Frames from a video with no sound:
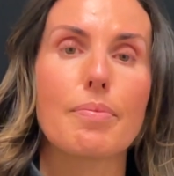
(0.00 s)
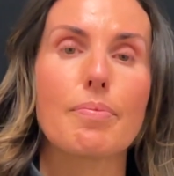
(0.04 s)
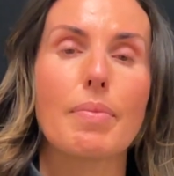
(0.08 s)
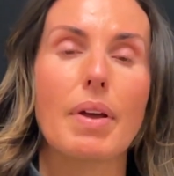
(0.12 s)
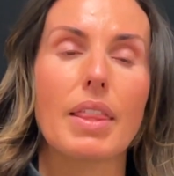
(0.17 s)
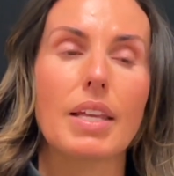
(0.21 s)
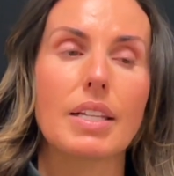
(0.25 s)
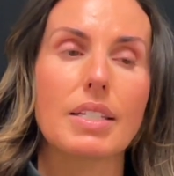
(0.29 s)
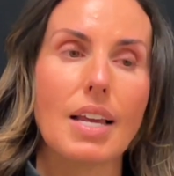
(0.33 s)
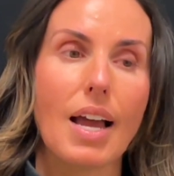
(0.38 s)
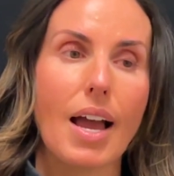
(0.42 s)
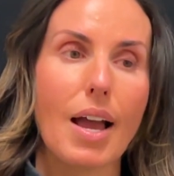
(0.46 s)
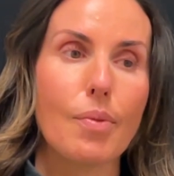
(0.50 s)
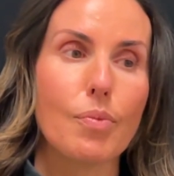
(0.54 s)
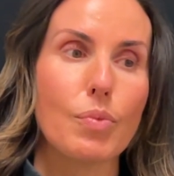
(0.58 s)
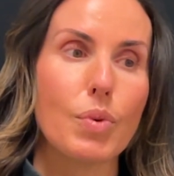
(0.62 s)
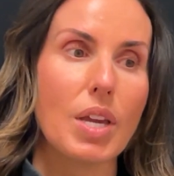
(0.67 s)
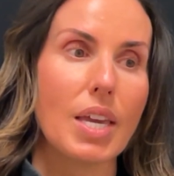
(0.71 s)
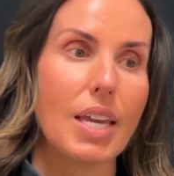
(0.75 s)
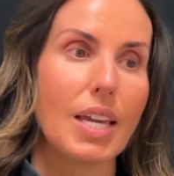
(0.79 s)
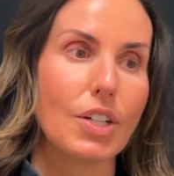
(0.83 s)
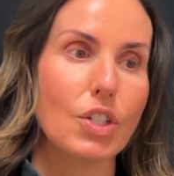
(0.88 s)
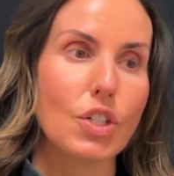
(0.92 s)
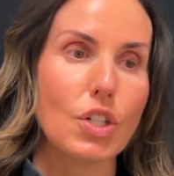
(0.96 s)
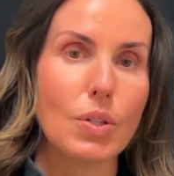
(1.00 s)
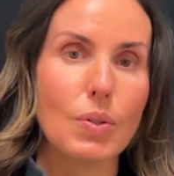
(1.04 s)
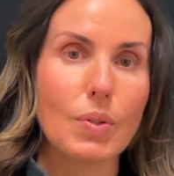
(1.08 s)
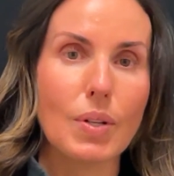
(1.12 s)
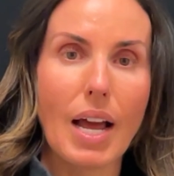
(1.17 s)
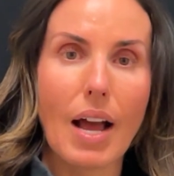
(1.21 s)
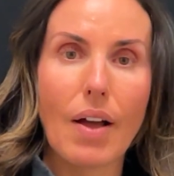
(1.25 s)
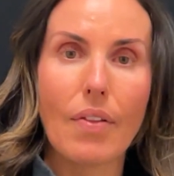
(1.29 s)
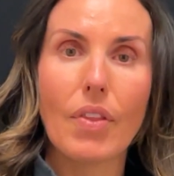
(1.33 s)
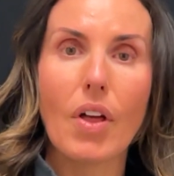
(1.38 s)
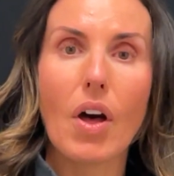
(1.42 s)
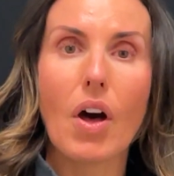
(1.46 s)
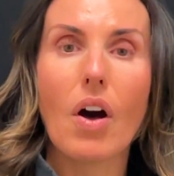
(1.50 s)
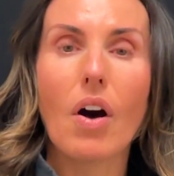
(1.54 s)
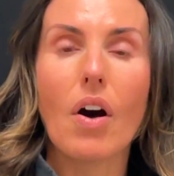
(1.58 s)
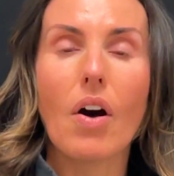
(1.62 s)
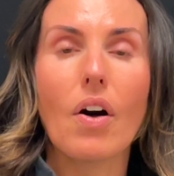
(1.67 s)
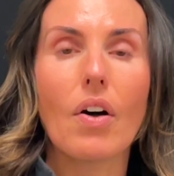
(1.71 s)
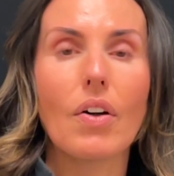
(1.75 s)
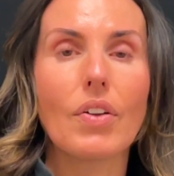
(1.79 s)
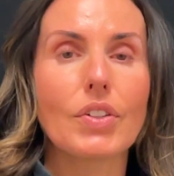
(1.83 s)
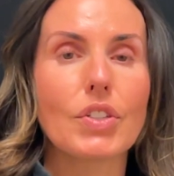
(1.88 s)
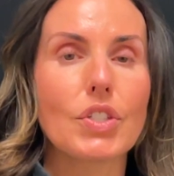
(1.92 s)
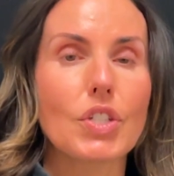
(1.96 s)
By the time we get you down the
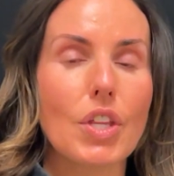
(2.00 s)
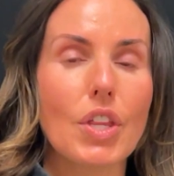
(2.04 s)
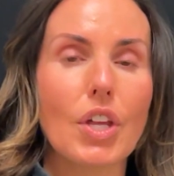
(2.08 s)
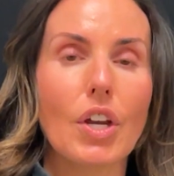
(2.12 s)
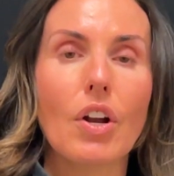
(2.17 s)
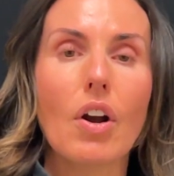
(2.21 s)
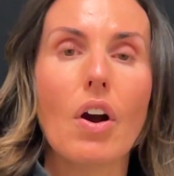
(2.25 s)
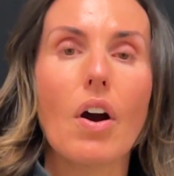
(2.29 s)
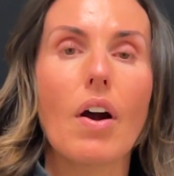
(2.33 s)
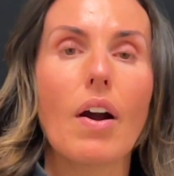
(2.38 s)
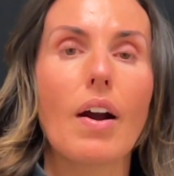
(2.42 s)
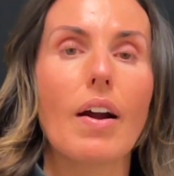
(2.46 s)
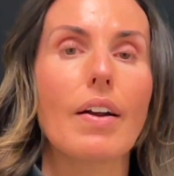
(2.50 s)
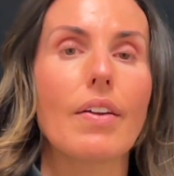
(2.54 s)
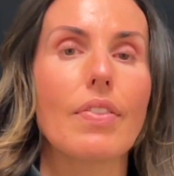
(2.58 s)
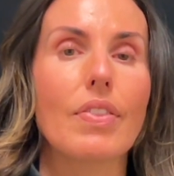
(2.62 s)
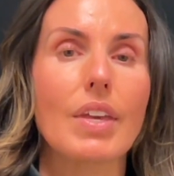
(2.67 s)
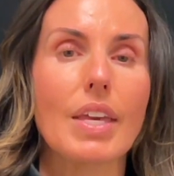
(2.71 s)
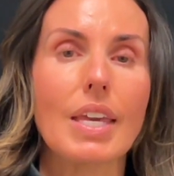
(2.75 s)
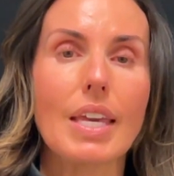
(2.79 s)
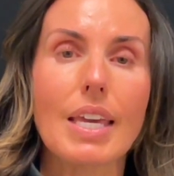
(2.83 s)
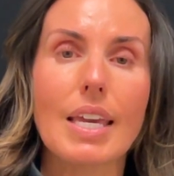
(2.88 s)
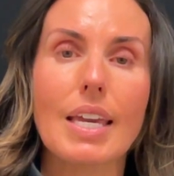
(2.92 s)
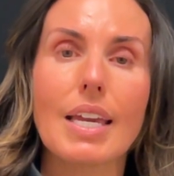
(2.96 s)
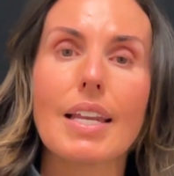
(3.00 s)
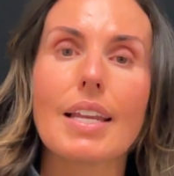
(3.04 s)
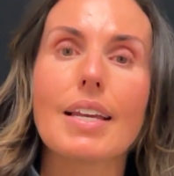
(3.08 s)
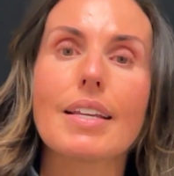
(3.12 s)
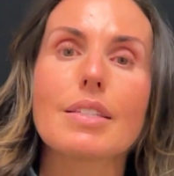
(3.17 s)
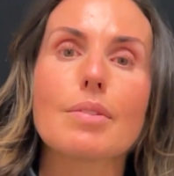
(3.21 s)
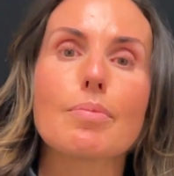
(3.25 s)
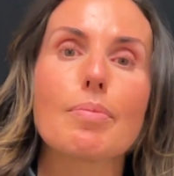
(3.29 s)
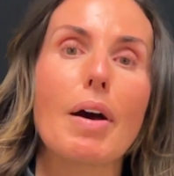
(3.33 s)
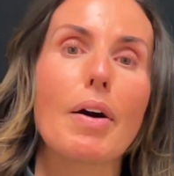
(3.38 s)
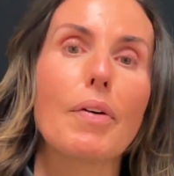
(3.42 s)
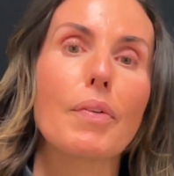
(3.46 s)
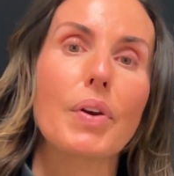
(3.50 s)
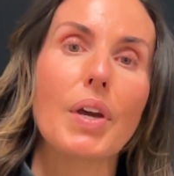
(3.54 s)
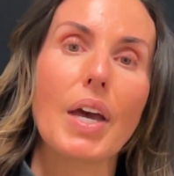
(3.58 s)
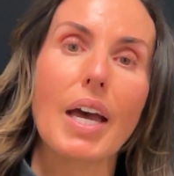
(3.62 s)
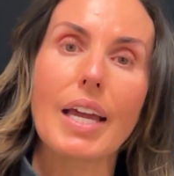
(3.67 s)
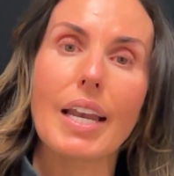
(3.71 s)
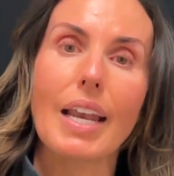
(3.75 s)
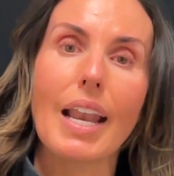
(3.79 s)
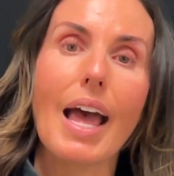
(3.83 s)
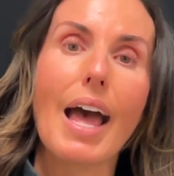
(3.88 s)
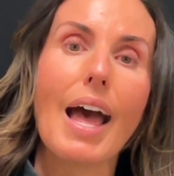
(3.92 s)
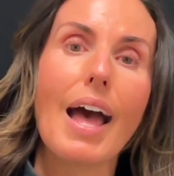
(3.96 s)
hall to the car, the heat is about cut
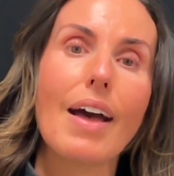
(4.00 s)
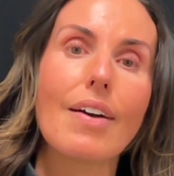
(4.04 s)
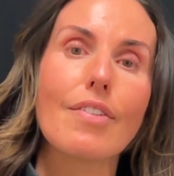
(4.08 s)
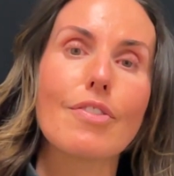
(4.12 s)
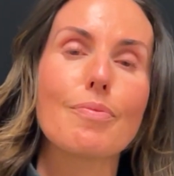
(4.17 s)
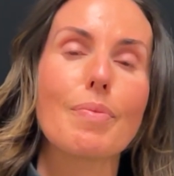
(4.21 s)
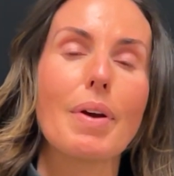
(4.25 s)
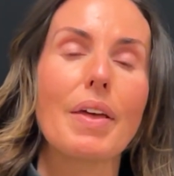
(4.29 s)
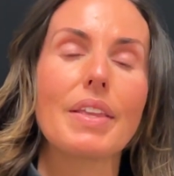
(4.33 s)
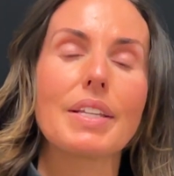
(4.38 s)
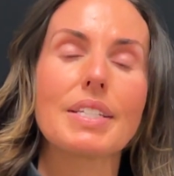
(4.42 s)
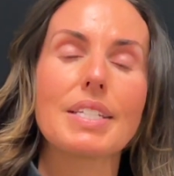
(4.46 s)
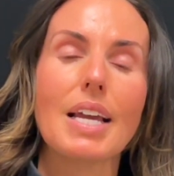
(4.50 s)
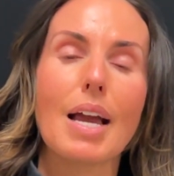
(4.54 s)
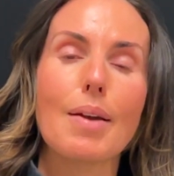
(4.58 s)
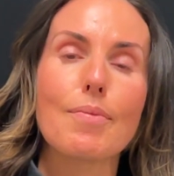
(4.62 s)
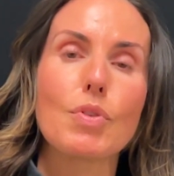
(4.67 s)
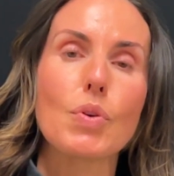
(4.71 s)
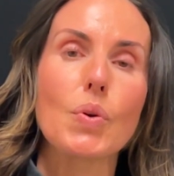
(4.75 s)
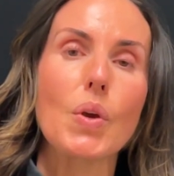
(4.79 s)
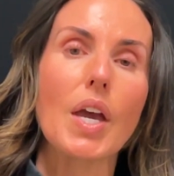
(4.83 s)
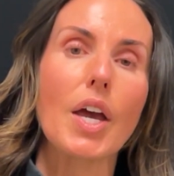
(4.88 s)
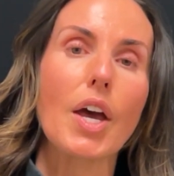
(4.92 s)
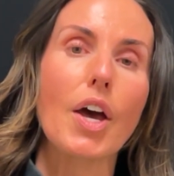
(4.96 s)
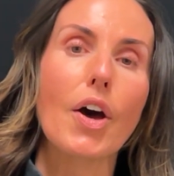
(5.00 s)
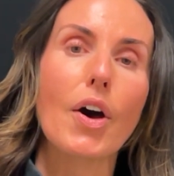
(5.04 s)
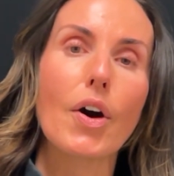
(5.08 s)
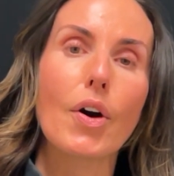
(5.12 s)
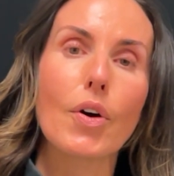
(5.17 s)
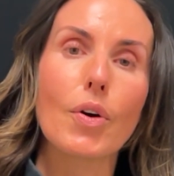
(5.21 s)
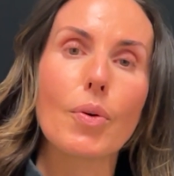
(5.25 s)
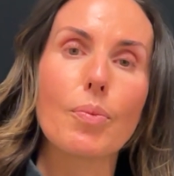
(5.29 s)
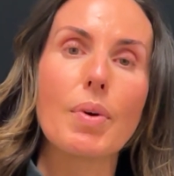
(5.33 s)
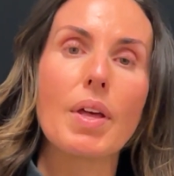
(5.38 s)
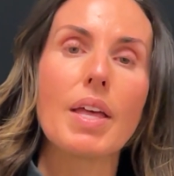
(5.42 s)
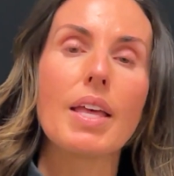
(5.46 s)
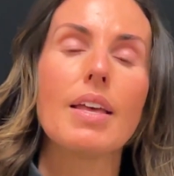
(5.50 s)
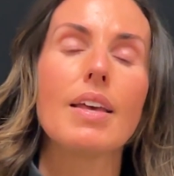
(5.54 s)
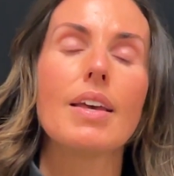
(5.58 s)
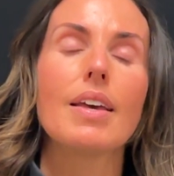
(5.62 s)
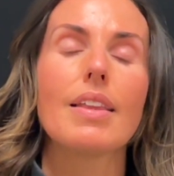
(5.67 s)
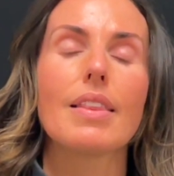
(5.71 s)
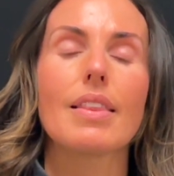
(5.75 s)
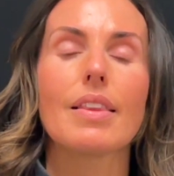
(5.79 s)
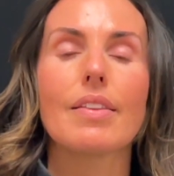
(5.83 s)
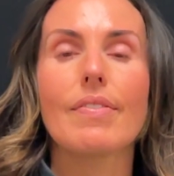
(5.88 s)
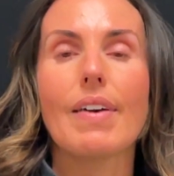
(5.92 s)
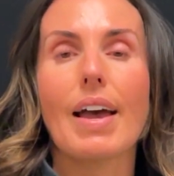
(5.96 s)
in half. By the time you get home,
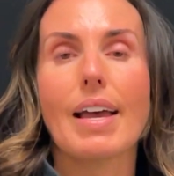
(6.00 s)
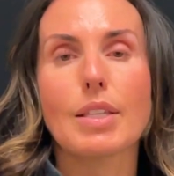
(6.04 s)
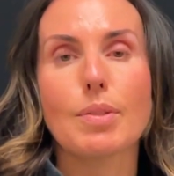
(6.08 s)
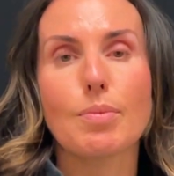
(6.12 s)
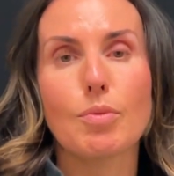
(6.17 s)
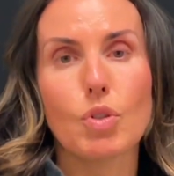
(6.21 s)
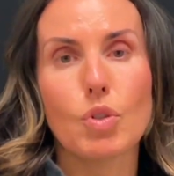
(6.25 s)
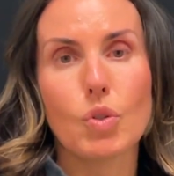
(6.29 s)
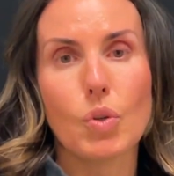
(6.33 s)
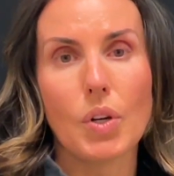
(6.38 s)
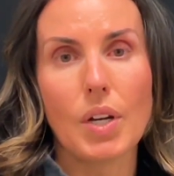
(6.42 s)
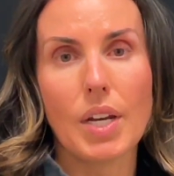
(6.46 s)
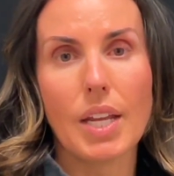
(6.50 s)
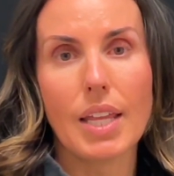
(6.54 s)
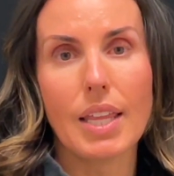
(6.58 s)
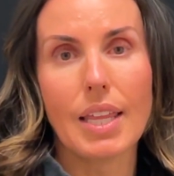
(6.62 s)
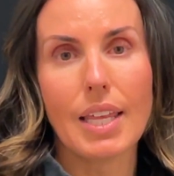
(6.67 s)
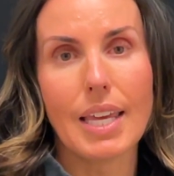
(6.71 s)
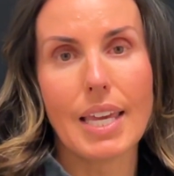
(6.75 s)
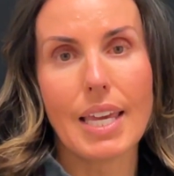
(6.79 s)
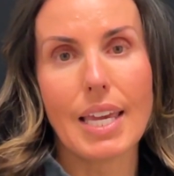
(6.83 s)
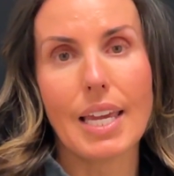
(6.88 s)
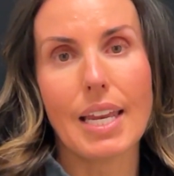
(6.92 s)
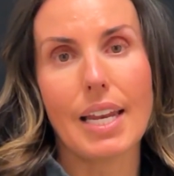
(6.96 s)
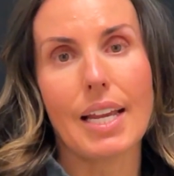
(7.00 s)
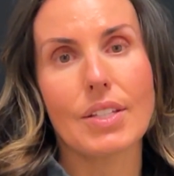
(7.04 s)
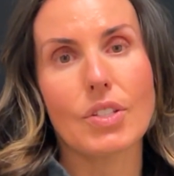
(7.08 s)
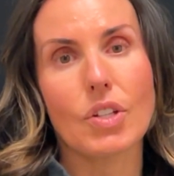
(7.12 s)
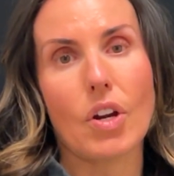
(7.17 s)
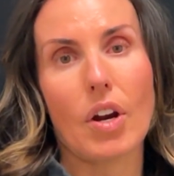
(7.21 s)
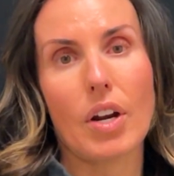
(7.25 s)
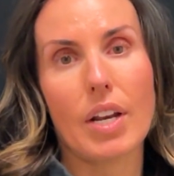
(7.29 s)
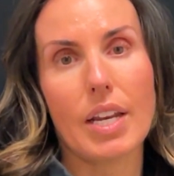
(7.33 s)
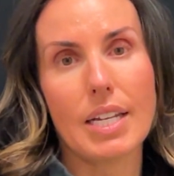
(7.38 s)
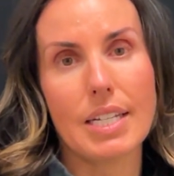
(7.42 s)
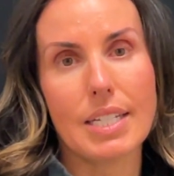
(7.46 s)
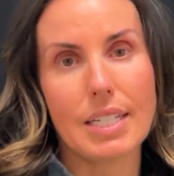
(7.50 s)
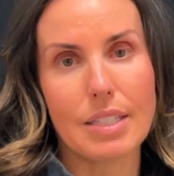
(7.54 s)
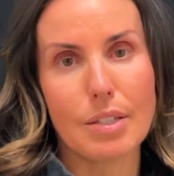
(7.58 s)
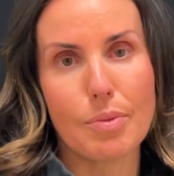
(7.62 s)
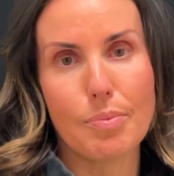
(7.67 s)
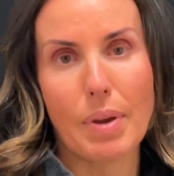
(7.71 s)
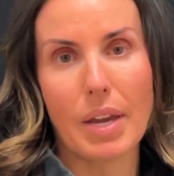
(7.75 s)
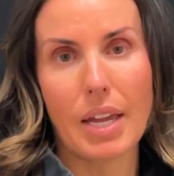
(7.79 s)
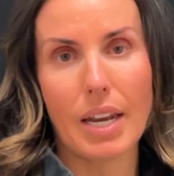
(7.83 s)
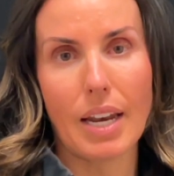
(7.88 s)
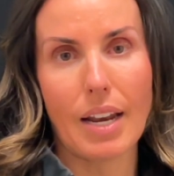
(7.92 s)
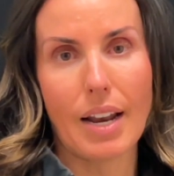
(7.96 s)
the vast majority of the heat has already
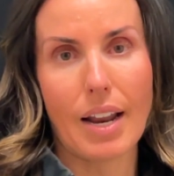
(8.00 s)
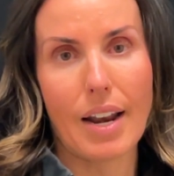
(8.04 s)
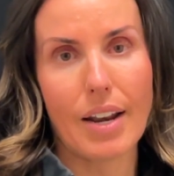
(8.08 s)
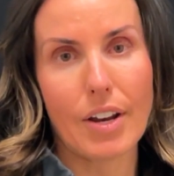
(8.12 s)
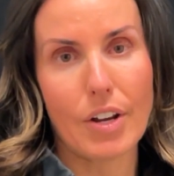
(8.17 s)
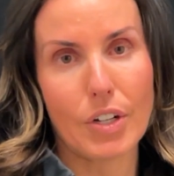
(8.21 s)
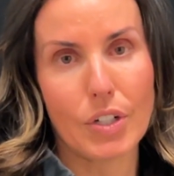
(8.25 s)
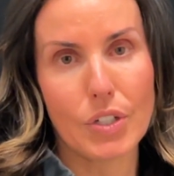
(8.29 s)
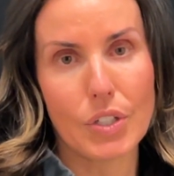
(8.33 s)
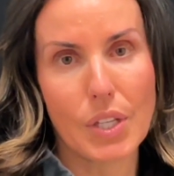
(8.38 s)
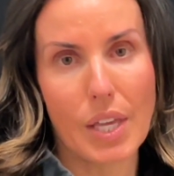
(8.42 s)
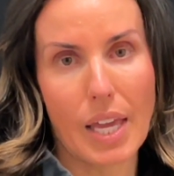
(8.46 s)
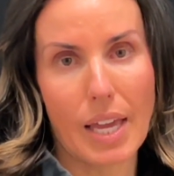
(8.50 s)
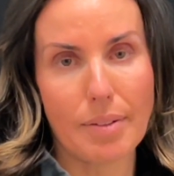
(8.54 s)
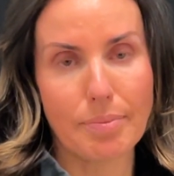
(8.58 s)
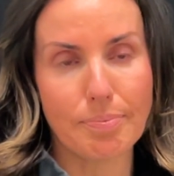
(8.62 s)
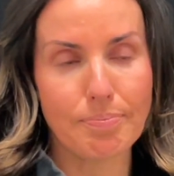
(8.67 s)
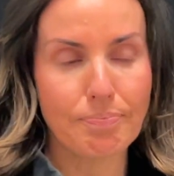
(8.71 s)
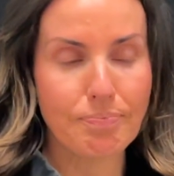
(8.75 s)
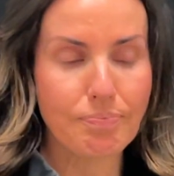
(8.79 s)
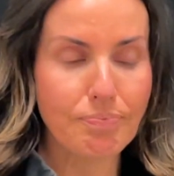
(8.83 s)
dissipated out of your skin.